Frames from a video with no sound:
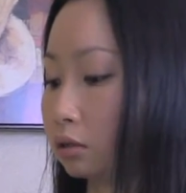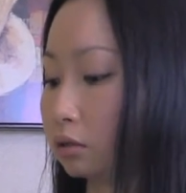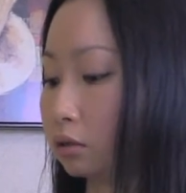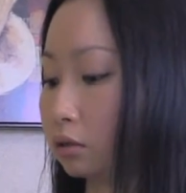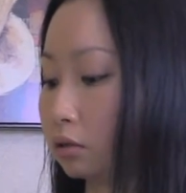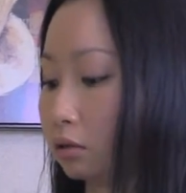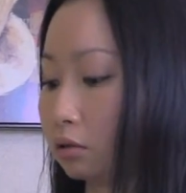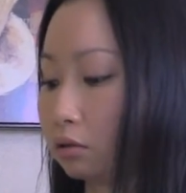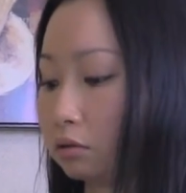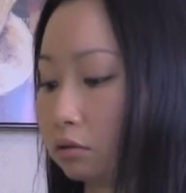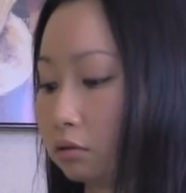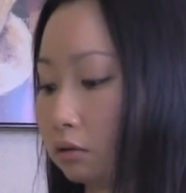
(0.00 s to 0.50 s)

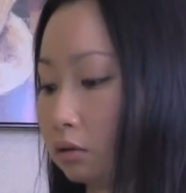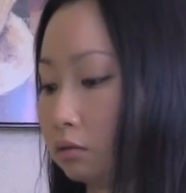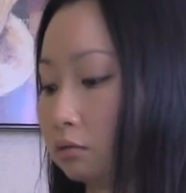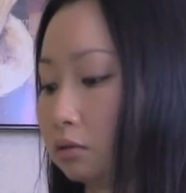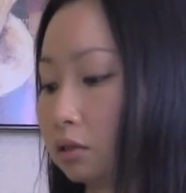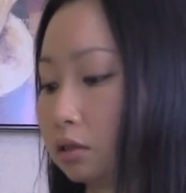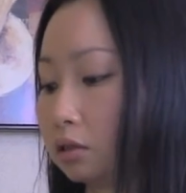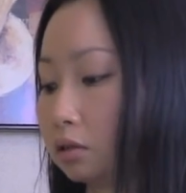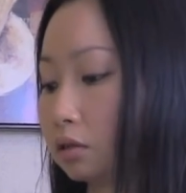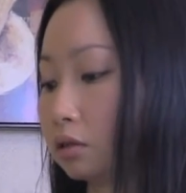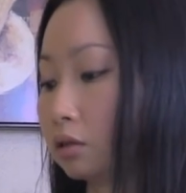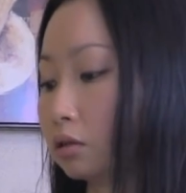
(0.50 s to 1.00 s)
So I'm
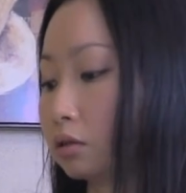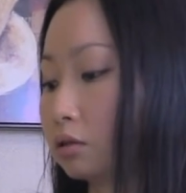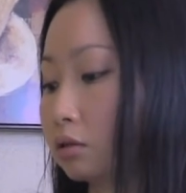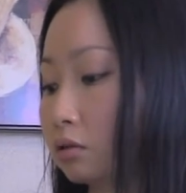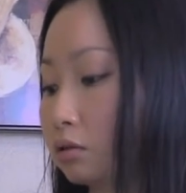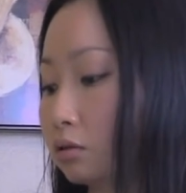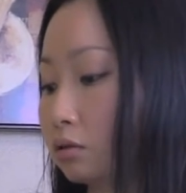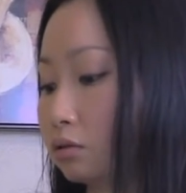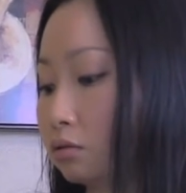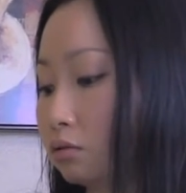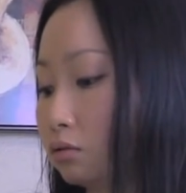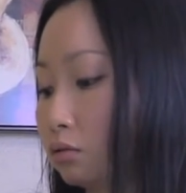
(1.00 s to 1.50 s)
just gonna
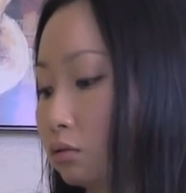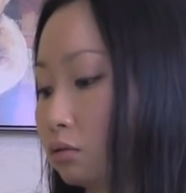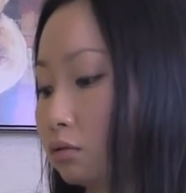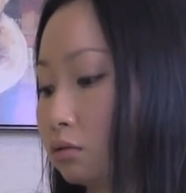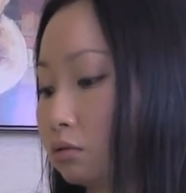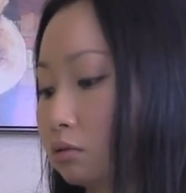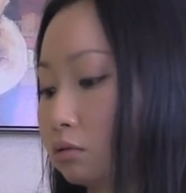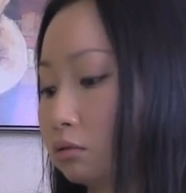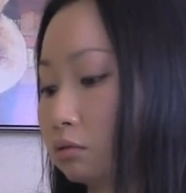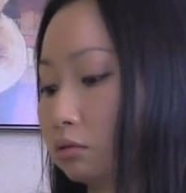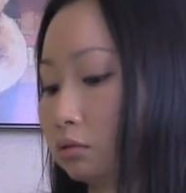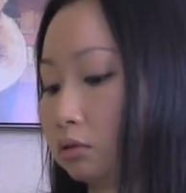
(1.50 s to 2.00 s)
go
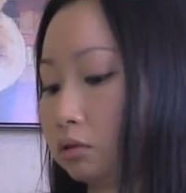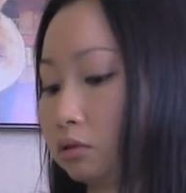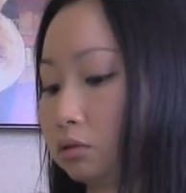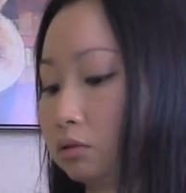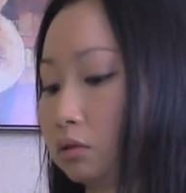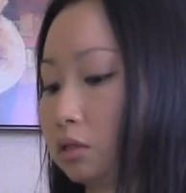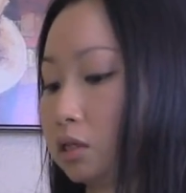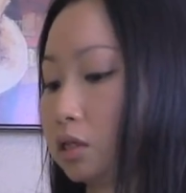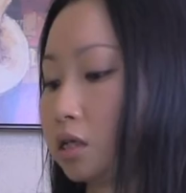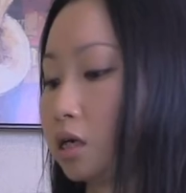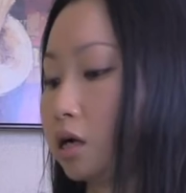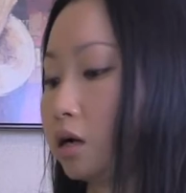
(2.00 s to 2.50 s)
to
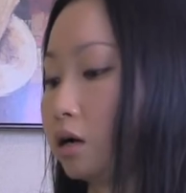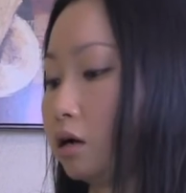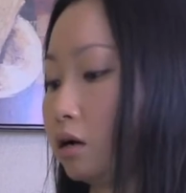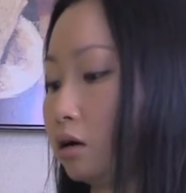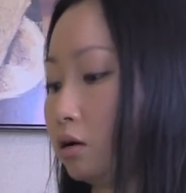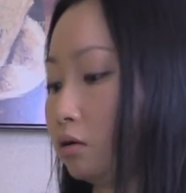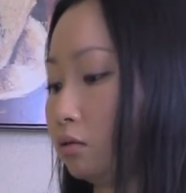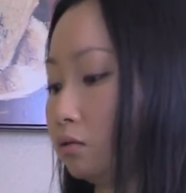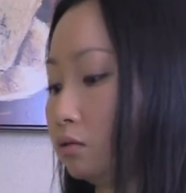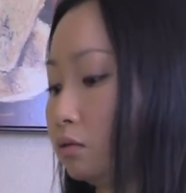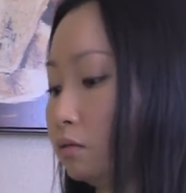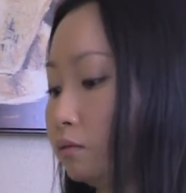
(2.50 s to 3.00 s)

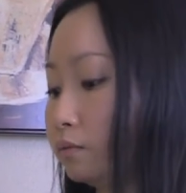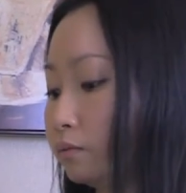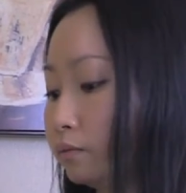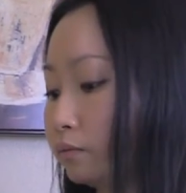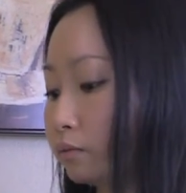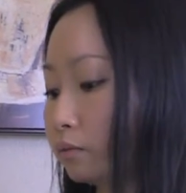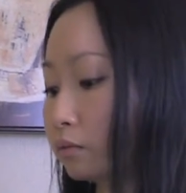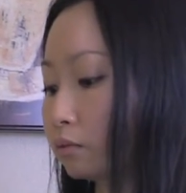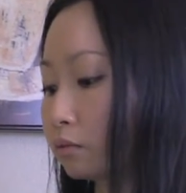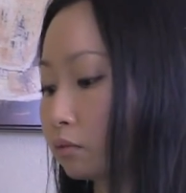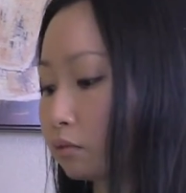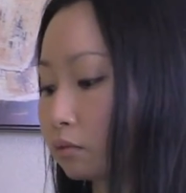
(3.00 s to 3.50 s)
town.
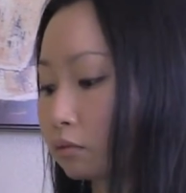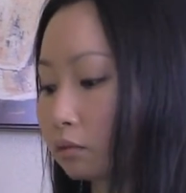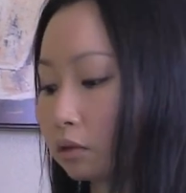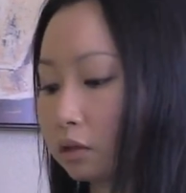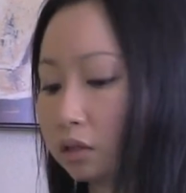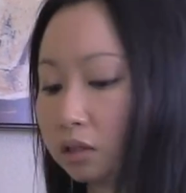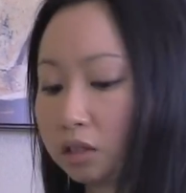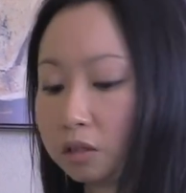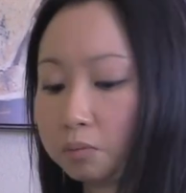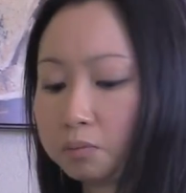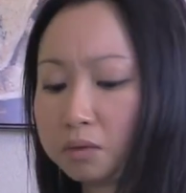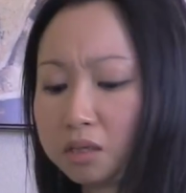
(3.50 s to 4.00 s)

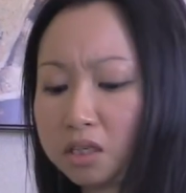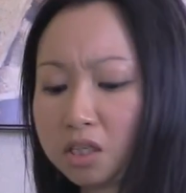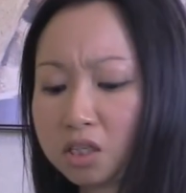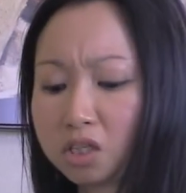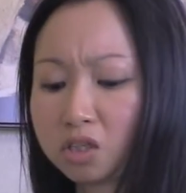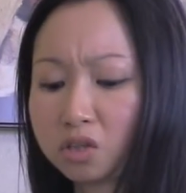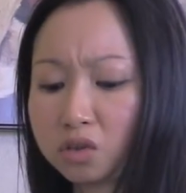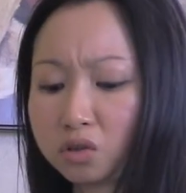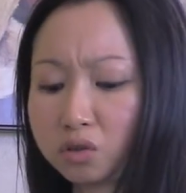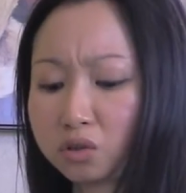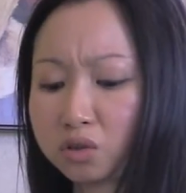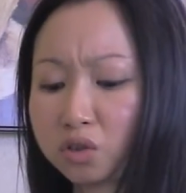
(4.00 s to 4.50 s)
And spinach
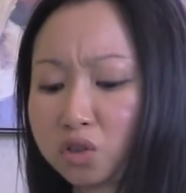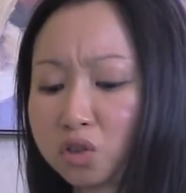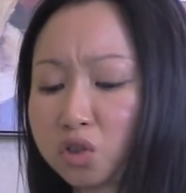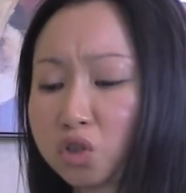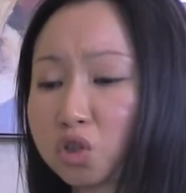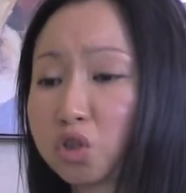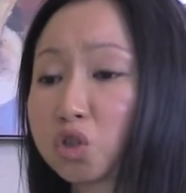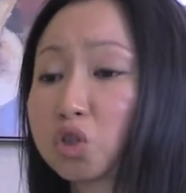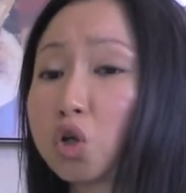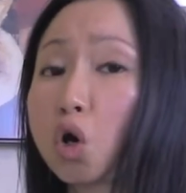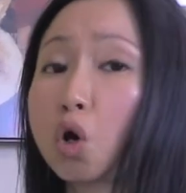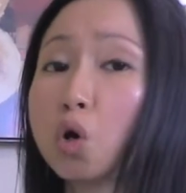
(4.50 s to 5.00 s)
cooks
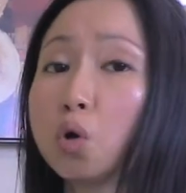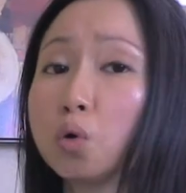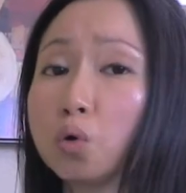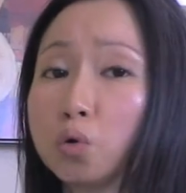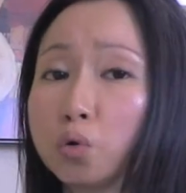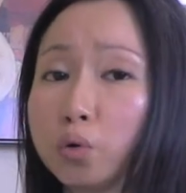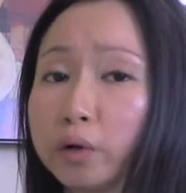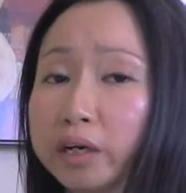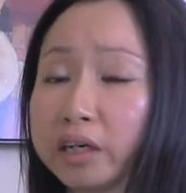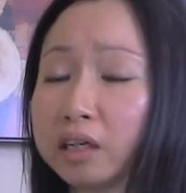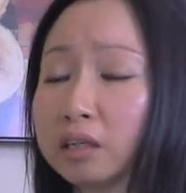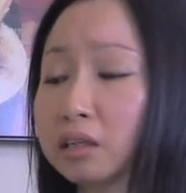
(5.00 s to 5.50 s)
so
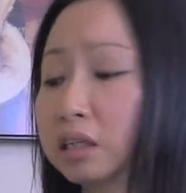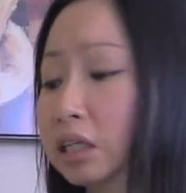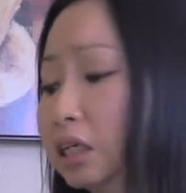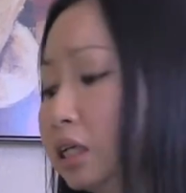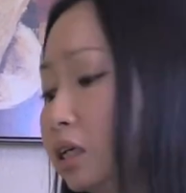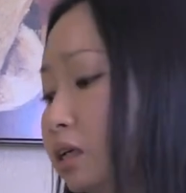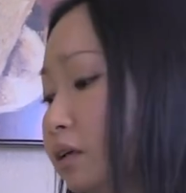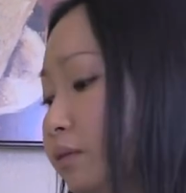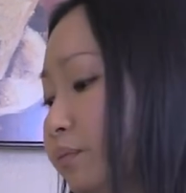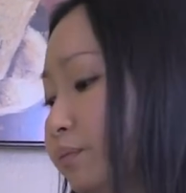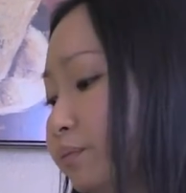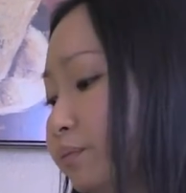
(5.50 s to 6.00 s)
quickly.